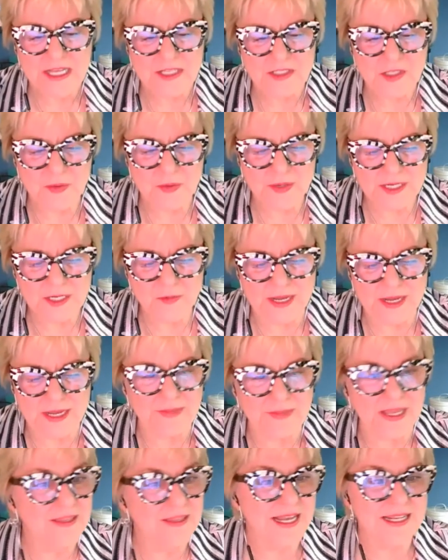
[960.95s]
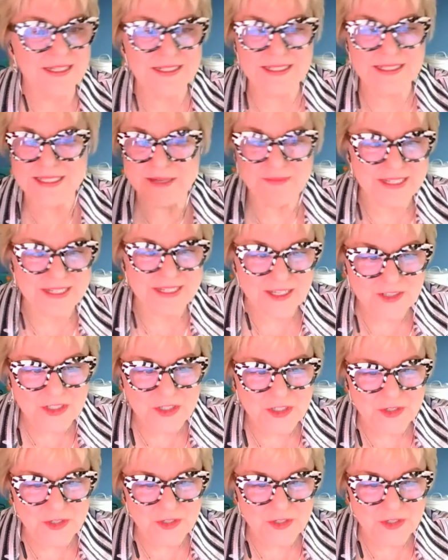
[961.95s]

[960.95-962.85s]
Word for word: So anyway, and that's something else you